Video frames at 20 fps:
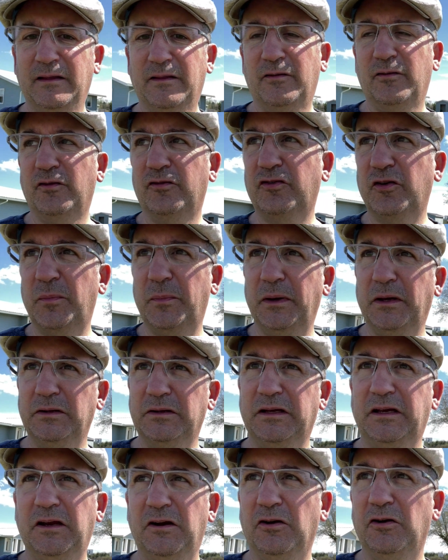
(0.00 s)
There is a
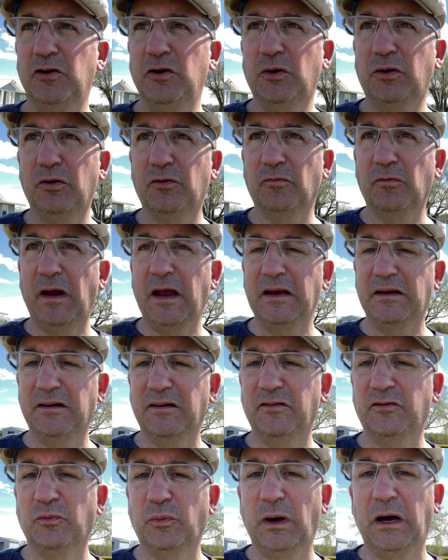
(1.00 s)
building here you can rent
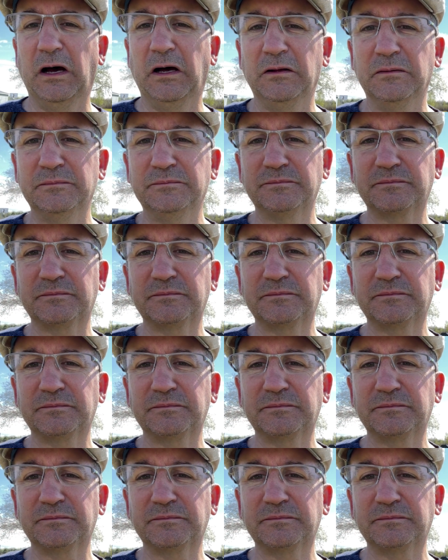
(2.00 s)
as well.